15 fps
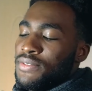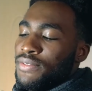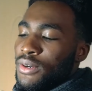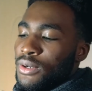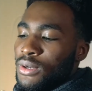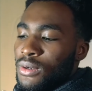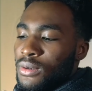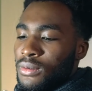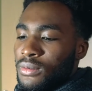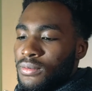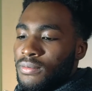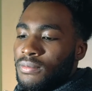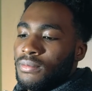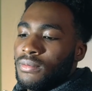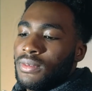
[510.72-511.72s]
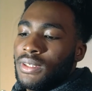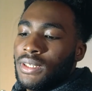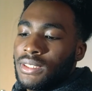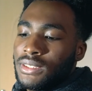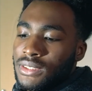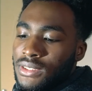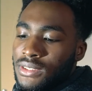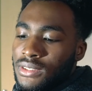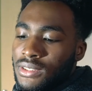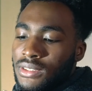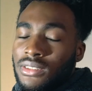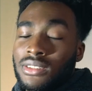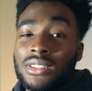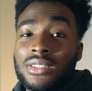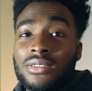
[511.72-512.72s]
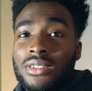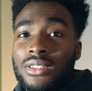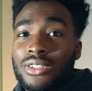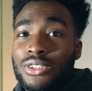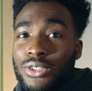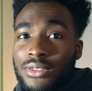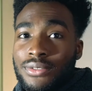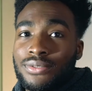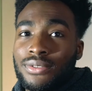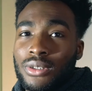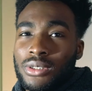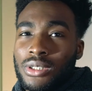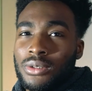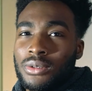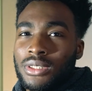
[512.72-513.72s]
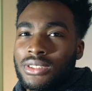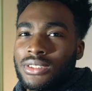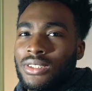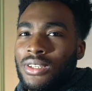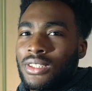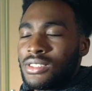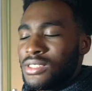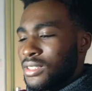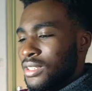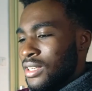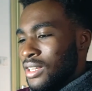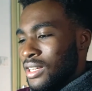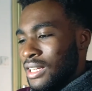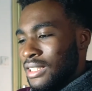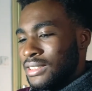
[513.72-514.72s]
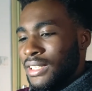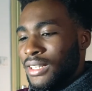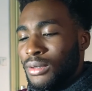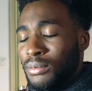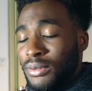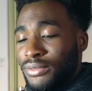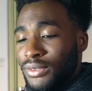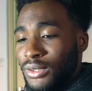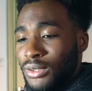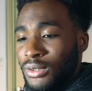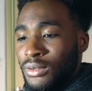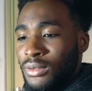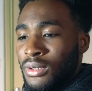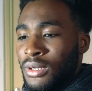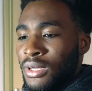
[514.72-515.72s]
photo, it's still a good photo. It's not a terrible photo.